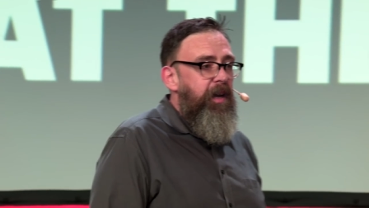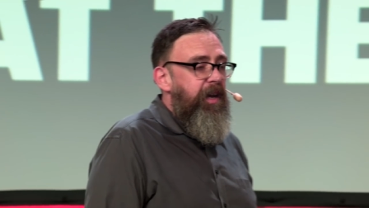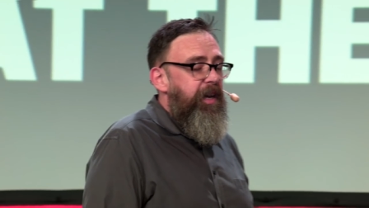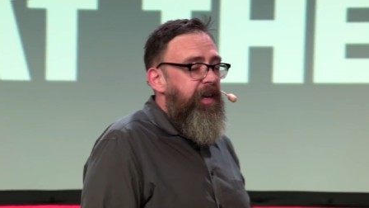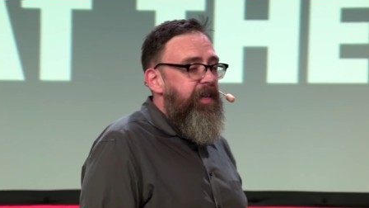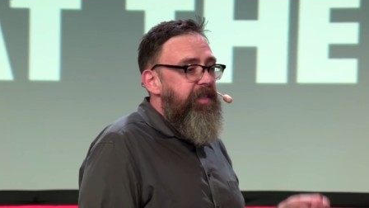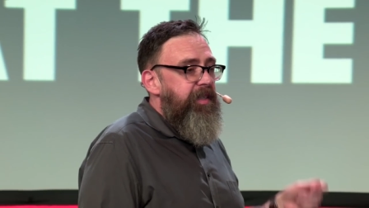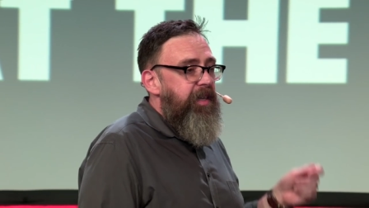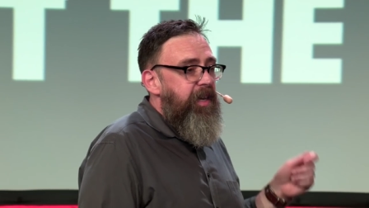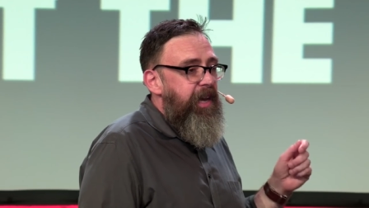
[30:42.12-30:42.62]

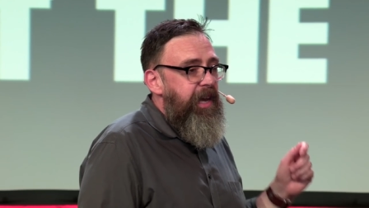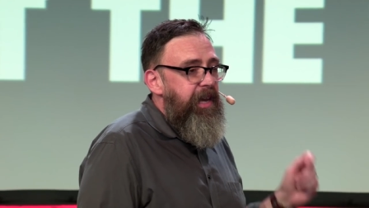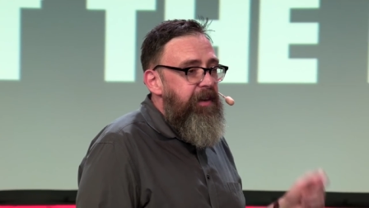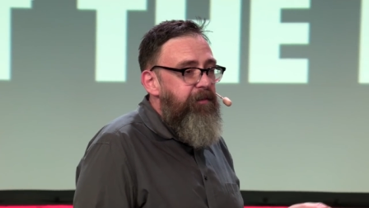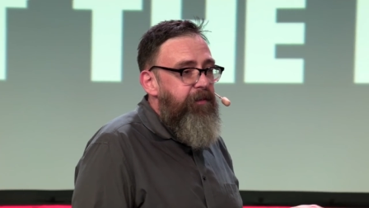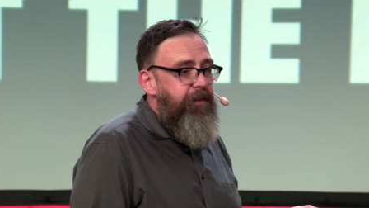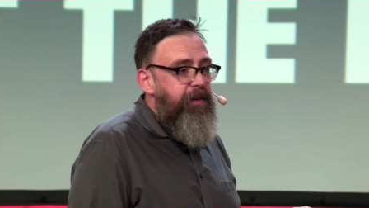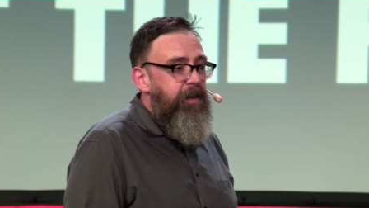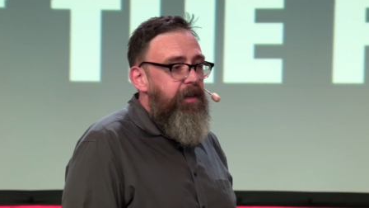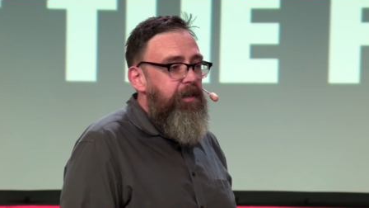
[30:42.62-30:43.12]
is
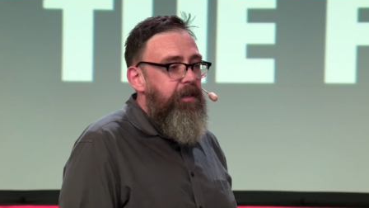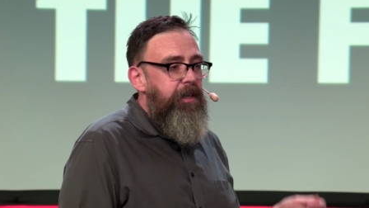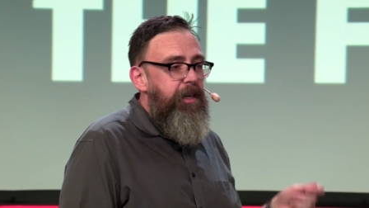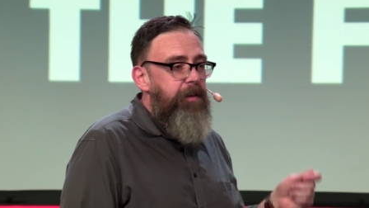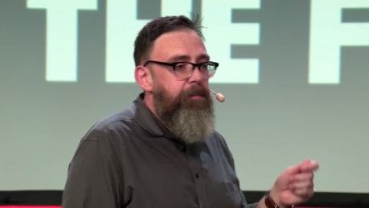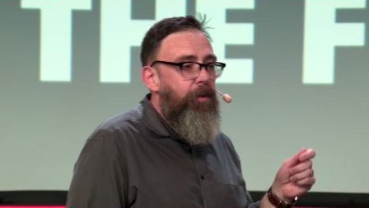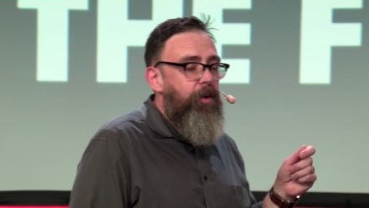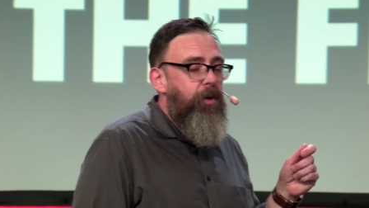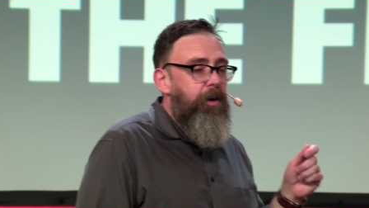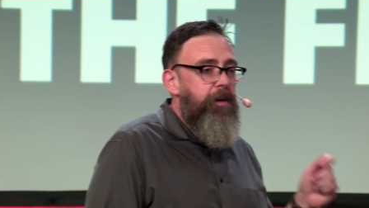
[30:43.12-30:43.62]
infinitely
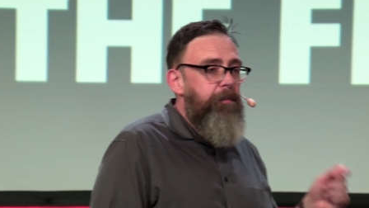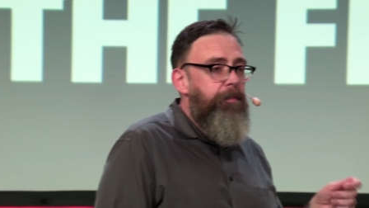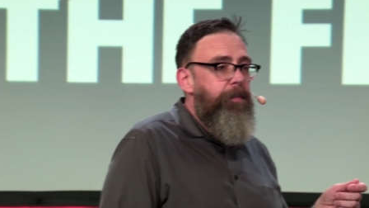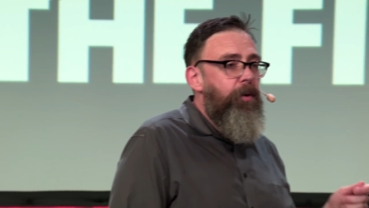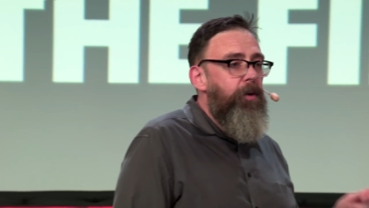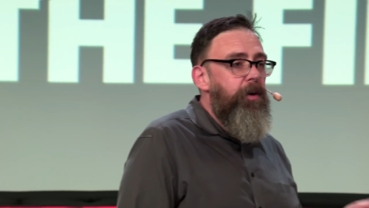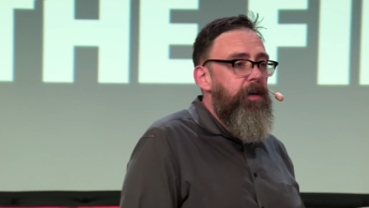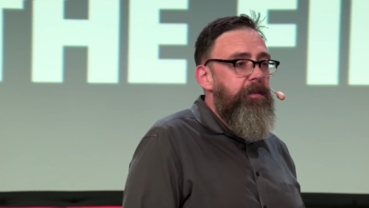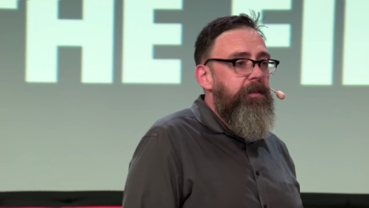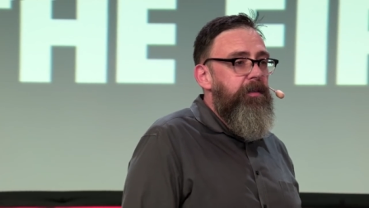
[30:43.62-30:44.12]
more
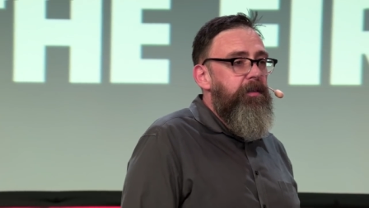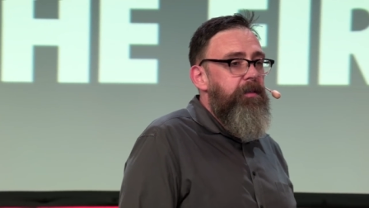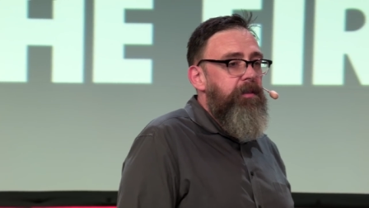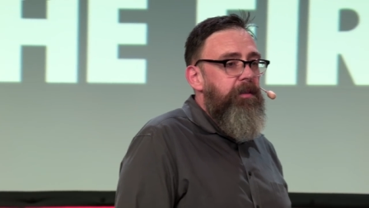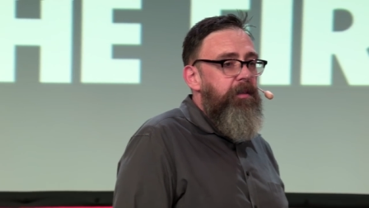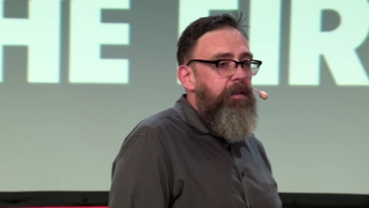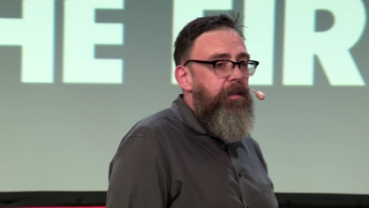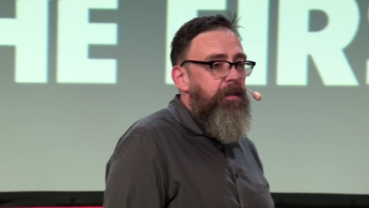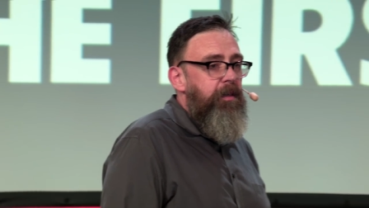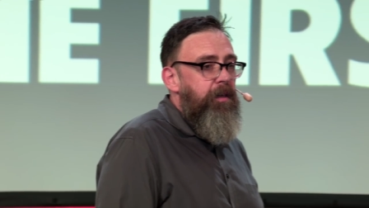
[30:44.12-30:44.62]
important
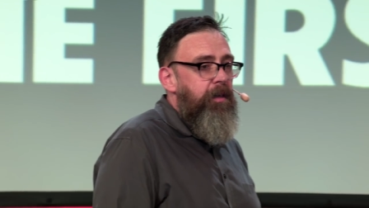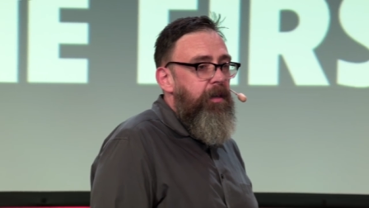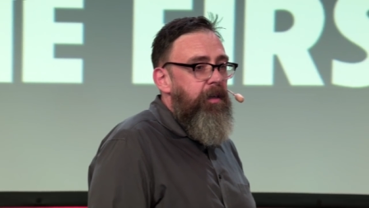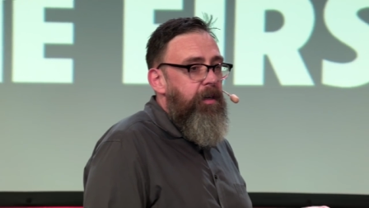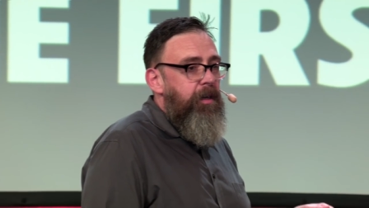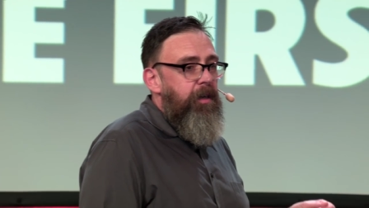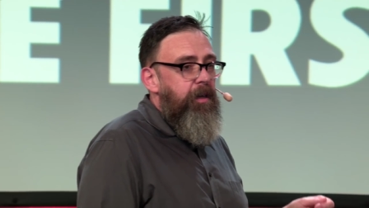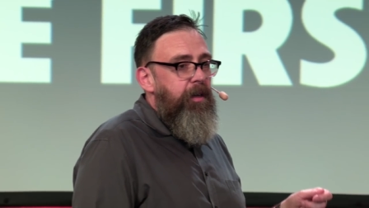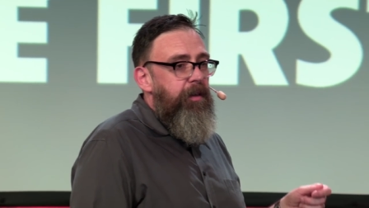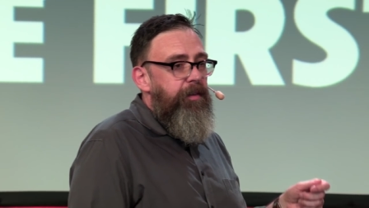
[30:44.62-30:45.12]

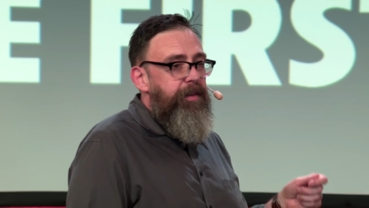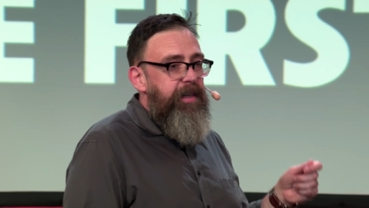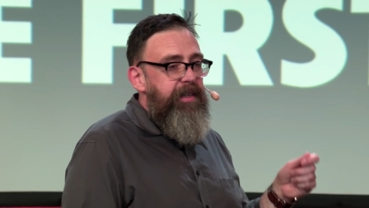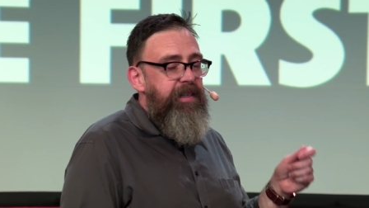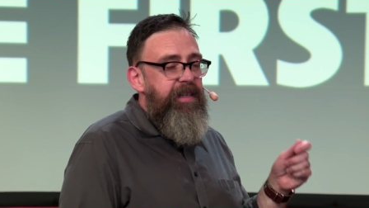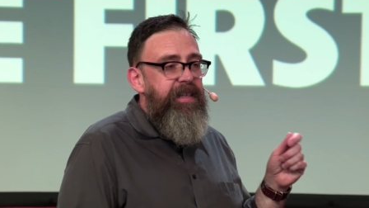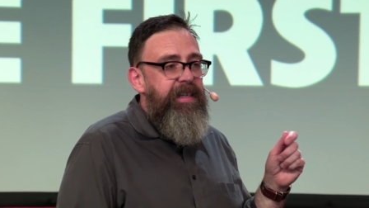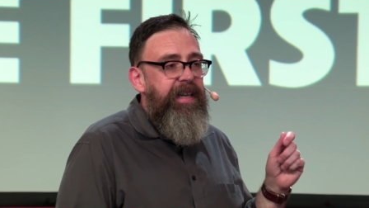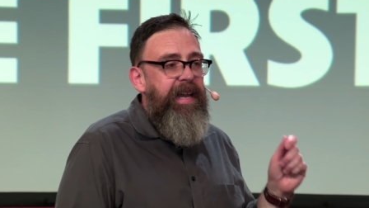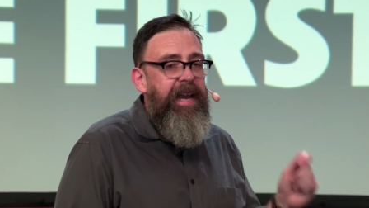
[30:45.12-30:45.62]

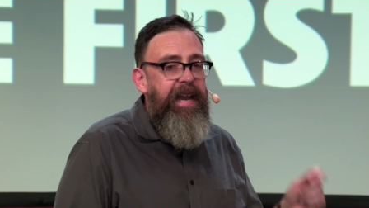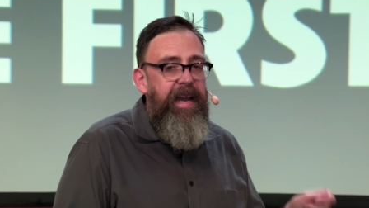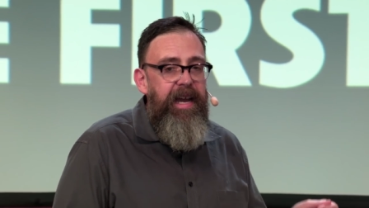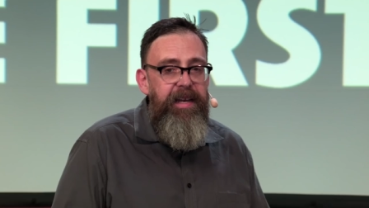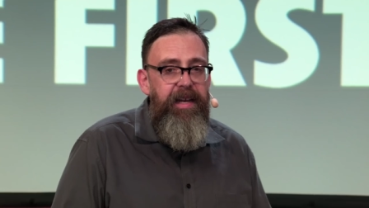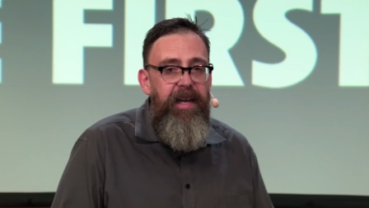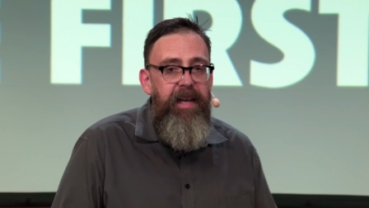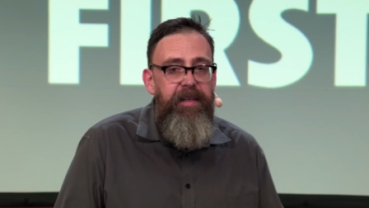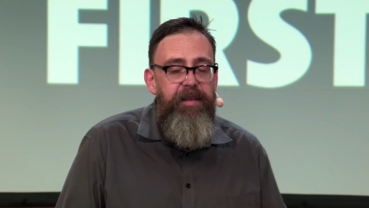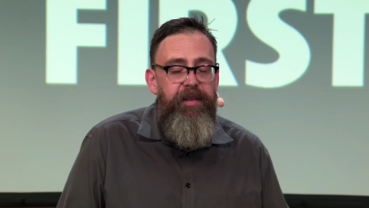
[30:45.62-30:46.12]
then
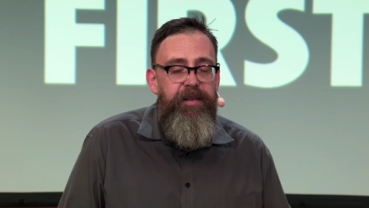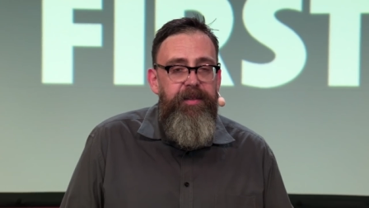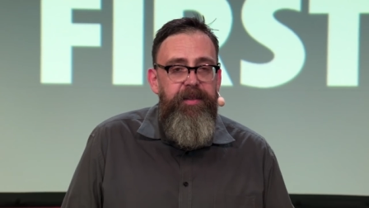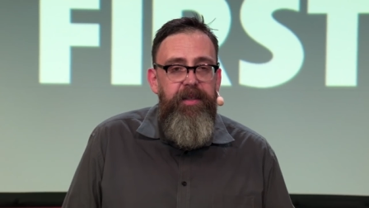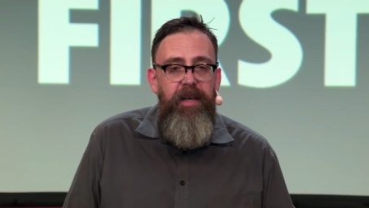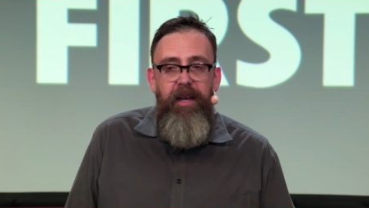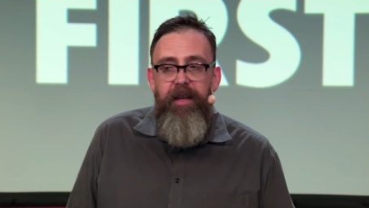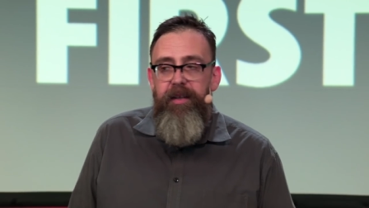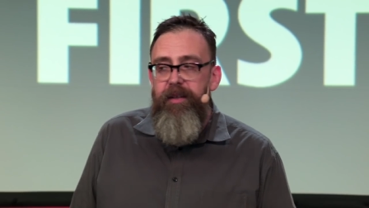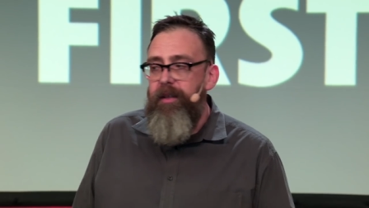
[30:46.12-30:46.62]
can I
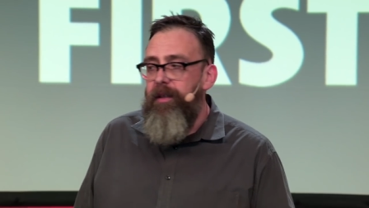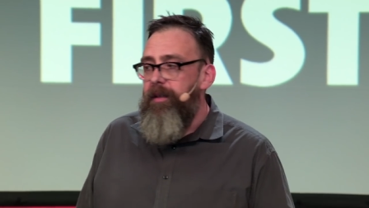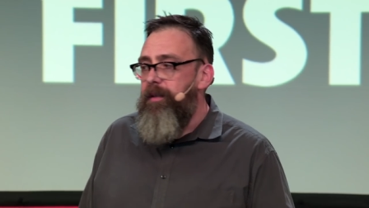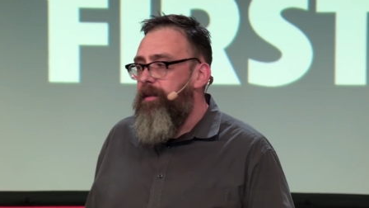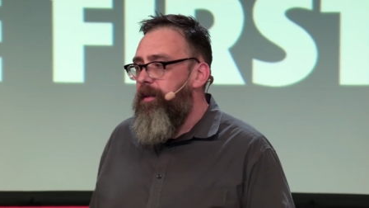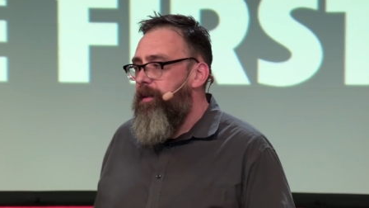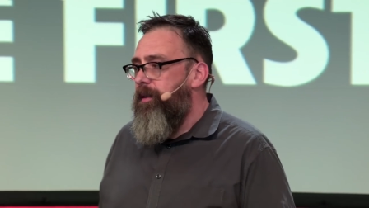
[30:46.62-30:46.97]
design it?